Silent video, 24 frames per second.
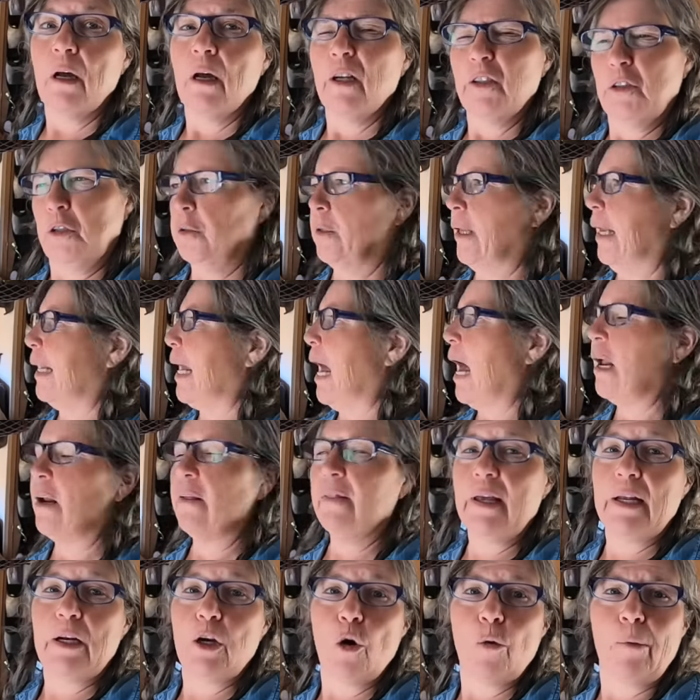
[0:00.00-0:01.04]
And you're like, how do
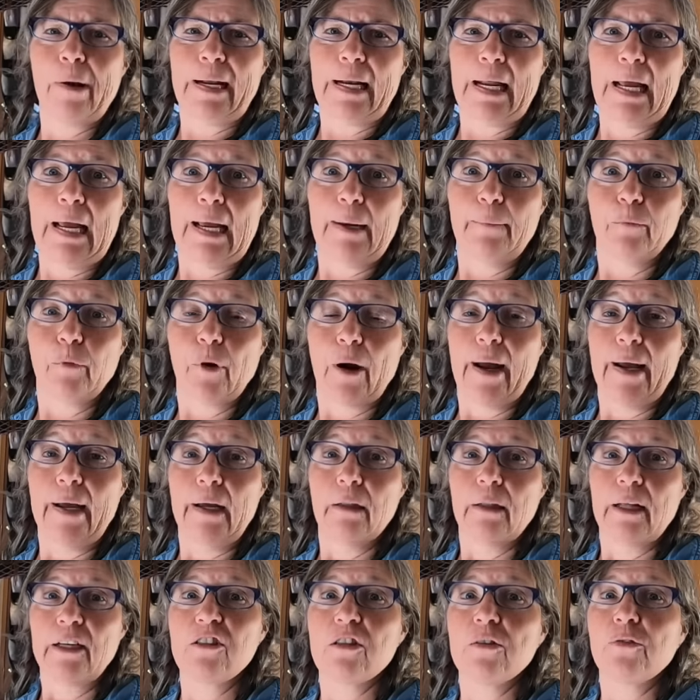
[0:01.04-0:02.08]
they know my name,
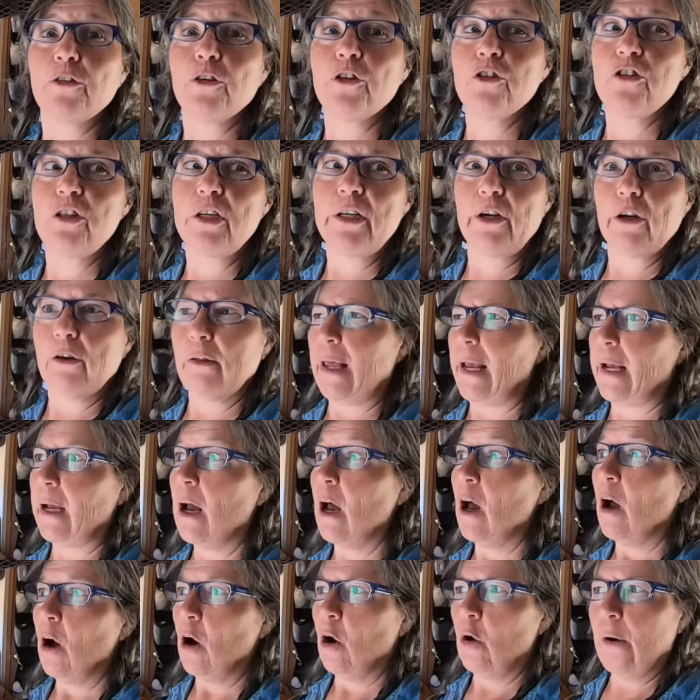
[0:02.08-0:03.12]
right? That's the first thing. You're like,
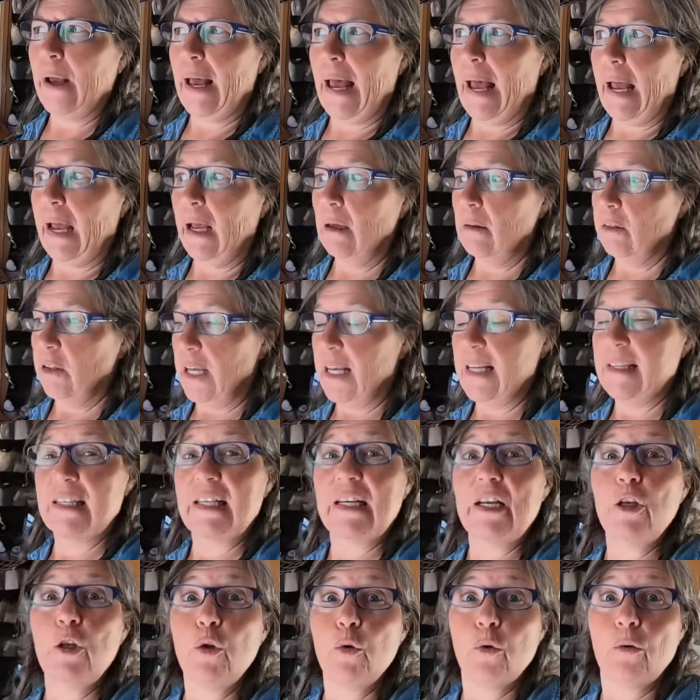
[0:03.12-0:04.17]
okay, he's
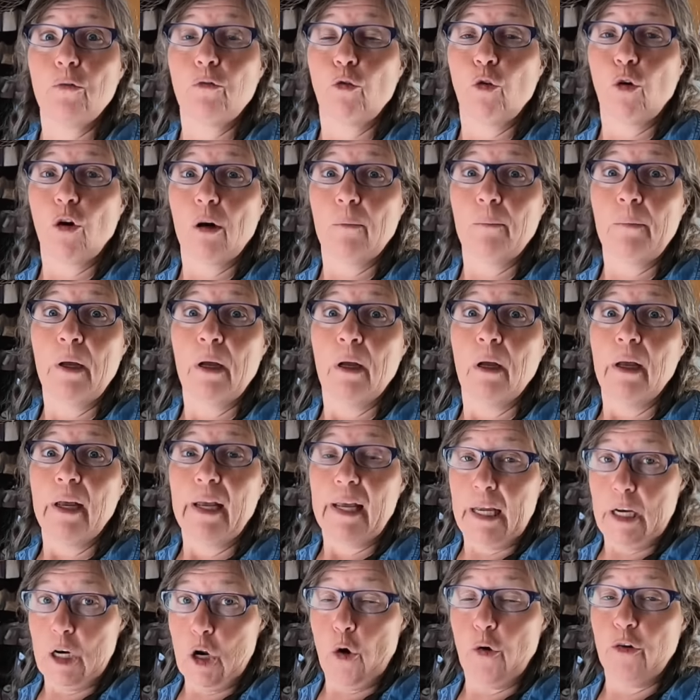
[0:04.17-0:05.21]
in a uniform.
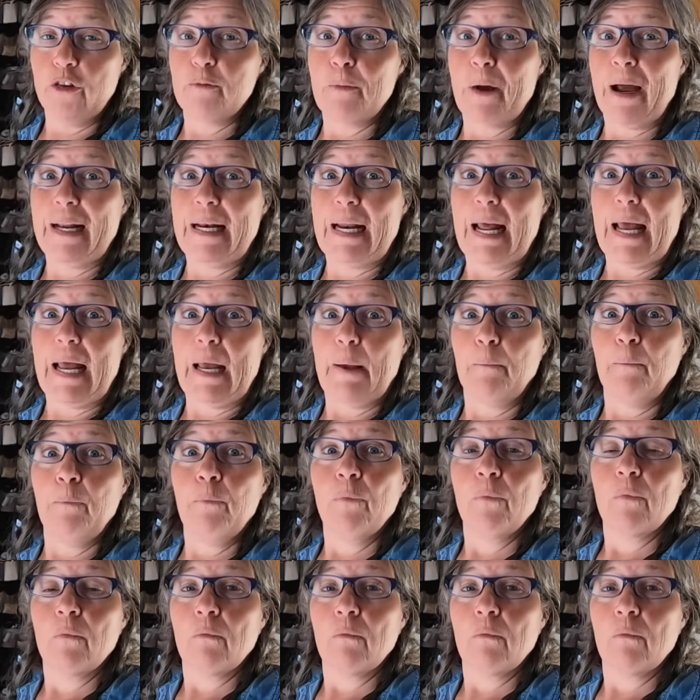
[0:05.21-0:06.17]
He knows my name.